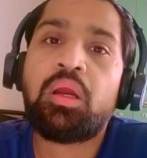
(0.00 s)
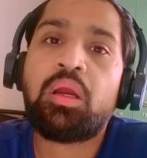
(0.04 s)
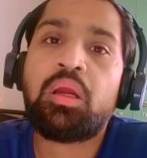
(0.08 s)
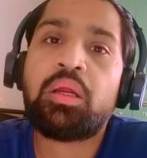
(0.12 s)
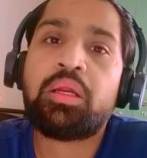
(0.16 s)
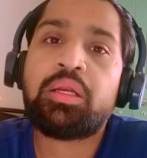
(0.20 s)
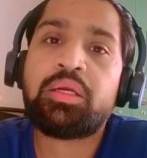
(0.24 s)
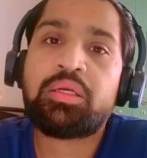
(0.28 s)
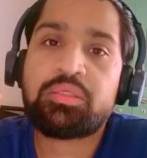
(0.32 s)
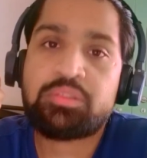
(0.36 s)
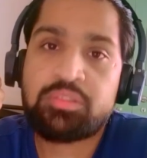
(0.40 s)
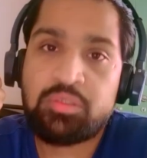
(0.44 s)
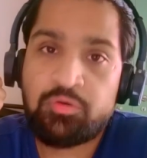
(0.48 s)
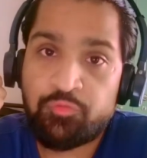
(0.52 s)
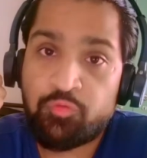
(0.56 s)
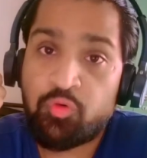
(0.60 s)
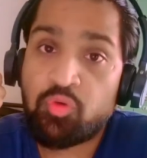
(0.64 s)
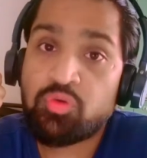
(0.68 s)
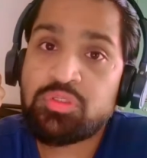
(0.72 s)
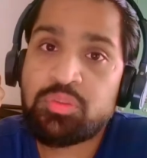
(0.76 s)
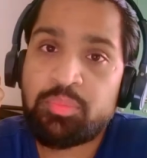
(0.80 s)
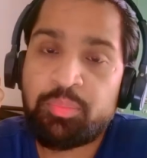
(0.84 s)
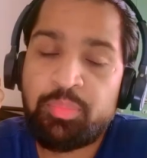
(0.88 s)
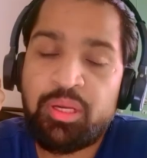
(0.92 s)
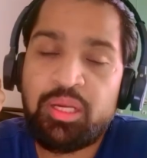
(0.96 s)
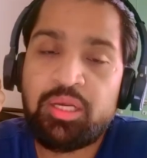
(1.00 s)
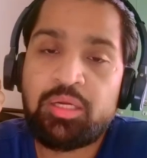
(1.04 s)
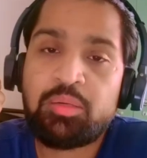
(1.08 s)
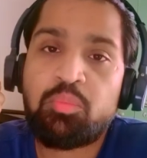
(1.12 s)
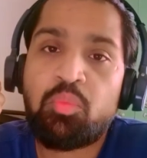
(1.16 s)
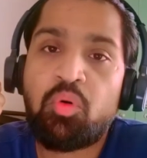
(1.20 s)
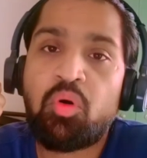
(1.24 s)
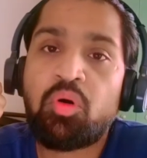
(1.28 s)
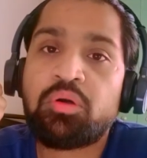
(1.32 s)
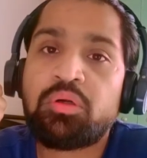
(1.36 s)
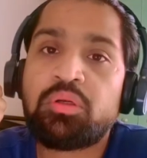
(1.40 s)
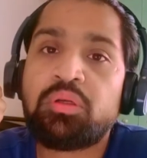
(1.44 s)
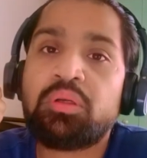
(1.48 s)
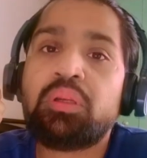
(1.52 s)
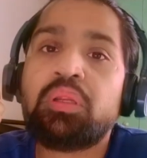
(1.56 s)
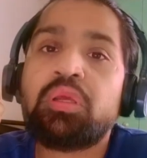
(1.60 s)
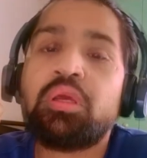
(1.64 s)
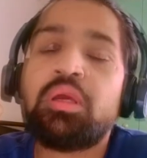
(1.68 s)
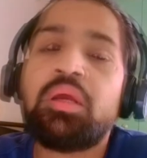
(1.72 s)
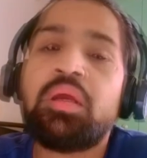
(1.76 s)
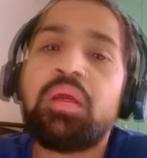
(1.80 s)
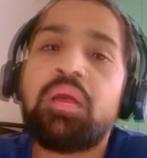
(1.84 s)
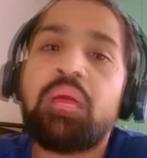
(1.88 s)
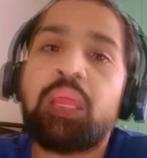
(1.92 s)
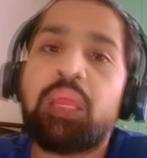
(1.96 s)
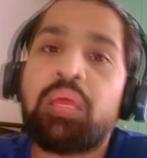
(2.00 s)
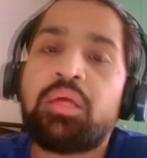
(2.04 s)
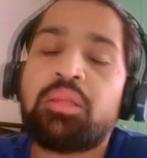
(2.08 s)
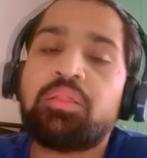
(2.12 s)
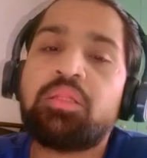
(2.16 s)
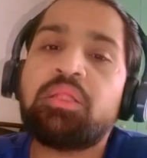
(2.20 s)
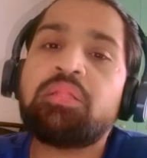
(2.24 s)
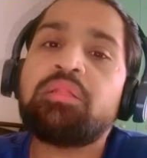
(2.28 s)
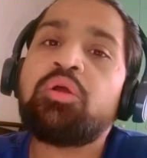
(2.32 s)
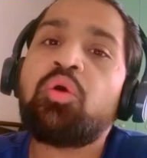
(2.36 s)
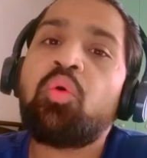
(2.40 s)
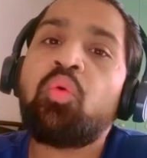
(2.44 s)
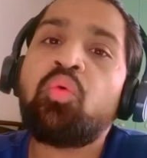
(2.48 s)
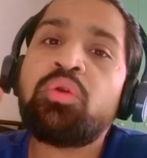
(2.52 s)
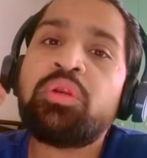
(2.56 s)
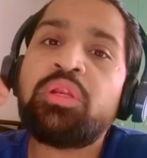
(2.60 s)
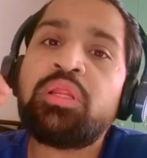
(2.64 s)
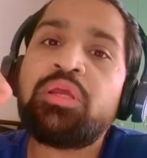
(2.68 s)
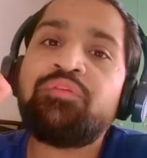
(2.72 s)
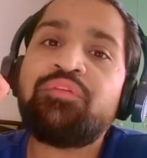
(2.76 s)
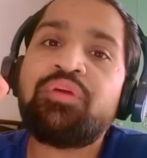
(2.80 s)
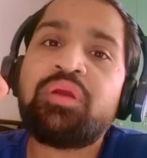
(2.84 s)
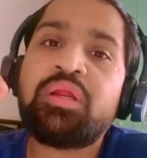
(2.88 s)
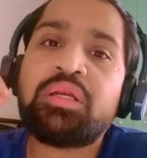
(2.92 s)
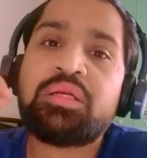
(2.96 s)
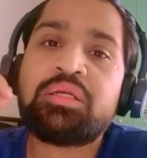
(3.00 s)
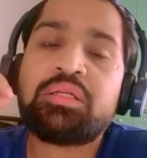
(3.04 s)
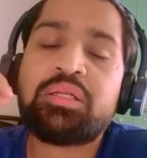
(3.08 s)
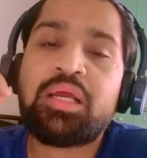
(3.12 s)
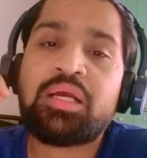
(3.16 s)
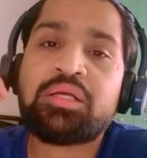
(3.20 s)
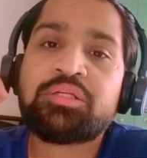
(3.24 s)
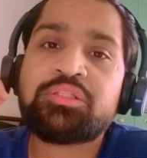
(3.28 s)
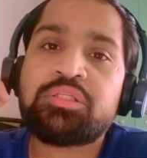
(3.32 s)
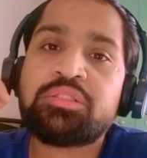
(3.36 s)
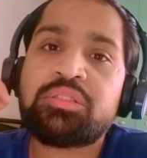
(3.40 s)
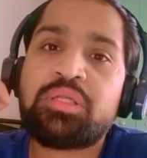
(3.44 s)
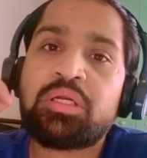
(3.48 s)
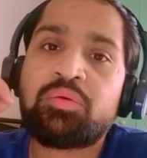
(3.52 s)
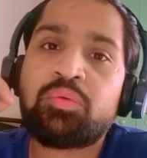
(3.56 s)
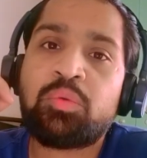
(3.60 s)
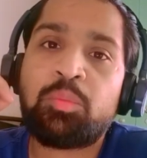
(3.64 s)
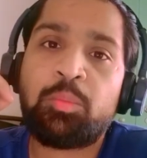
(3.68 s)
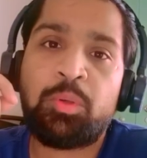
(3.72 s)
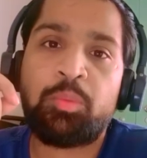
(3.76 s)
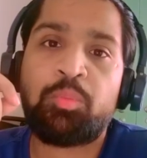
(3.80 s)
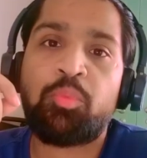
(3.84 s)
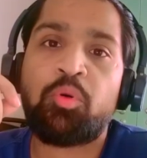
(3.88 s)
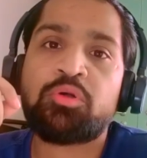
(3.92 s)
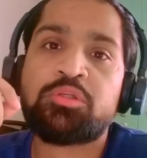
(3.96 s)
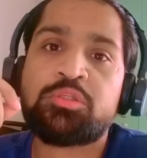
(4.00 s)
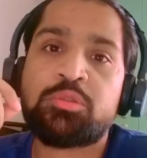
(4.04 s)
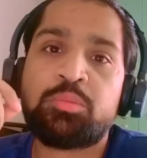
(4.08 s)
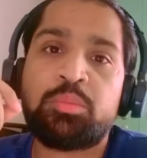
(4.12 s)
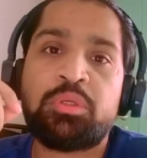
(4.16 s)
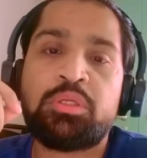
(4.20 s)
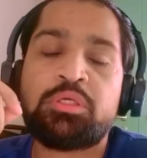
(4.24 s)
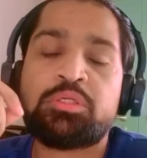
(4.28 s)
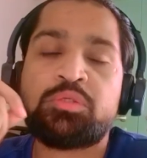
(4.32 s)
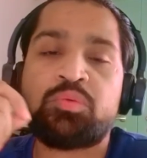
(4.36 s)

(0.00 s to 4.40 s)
It is, of course, a paid model. And then the only way interaction that will be possible is